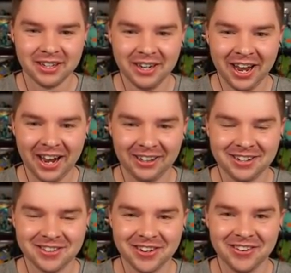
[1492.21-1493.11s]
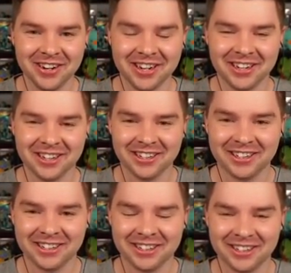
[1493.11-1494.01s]
Yeah, let's do it.
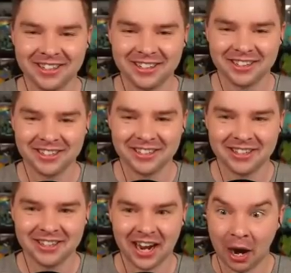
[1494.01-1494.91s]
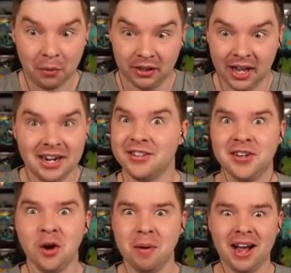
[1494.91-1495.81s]
I would like to
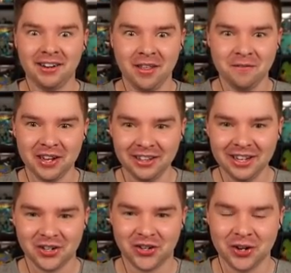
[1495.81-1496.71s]
go back to the village,